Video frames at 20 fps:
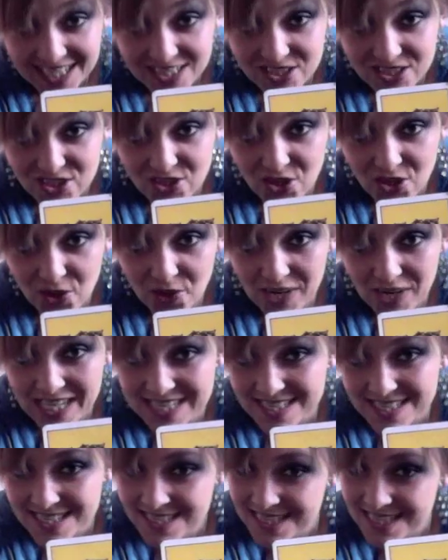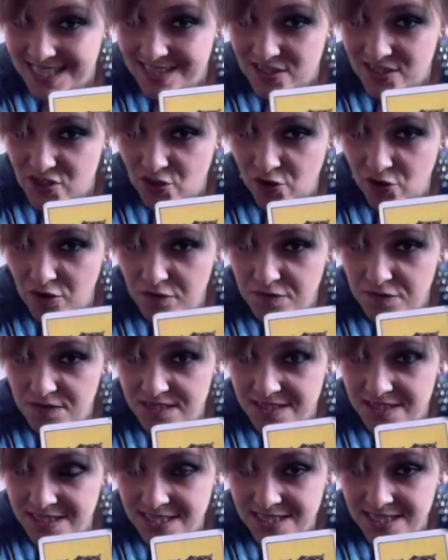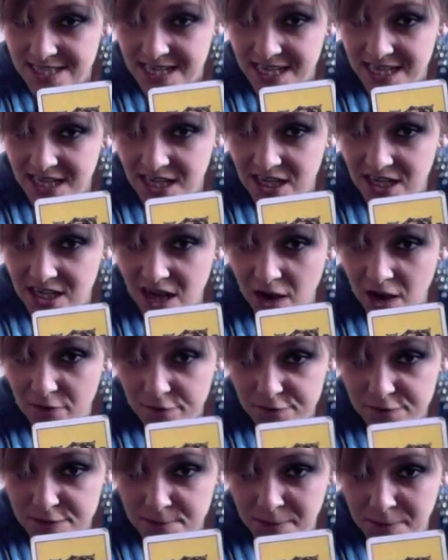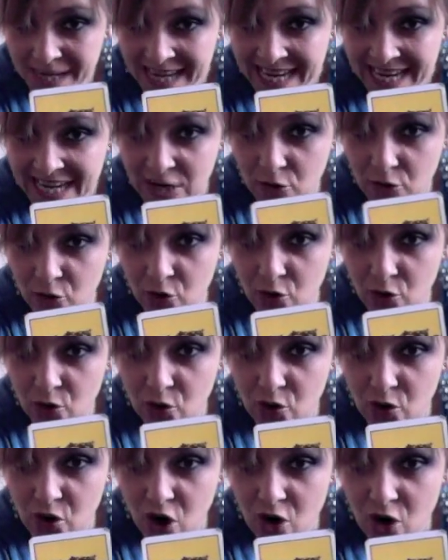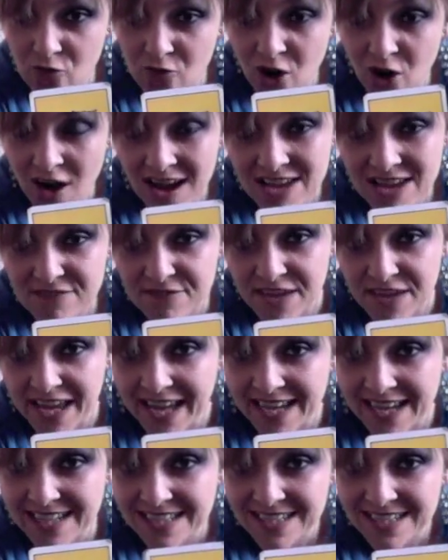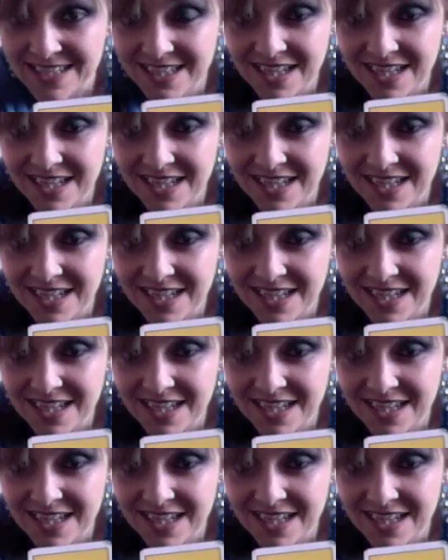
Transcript: So it's a sense of sitting comfortably or arriving